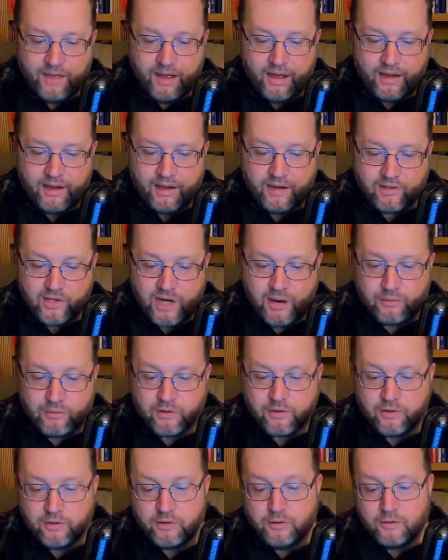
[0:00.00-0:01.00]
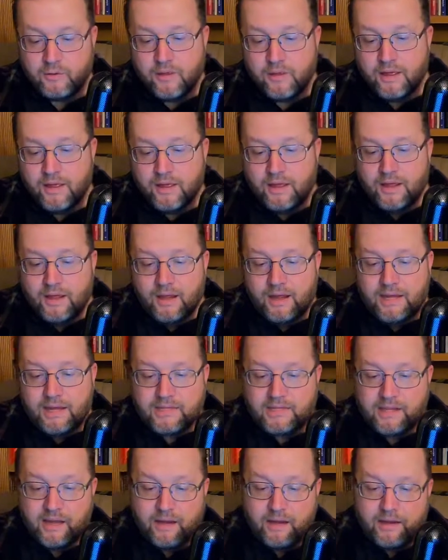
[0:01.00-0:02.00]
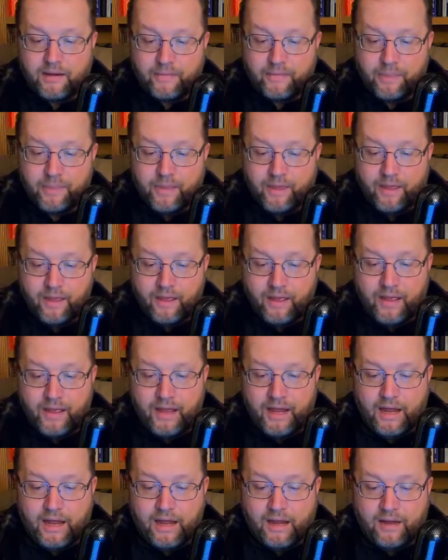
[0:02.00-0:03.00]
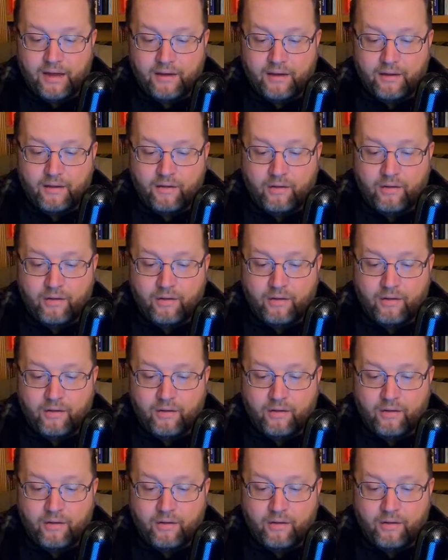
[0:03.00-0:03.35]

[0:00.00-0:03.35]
Chapter 2. He said, as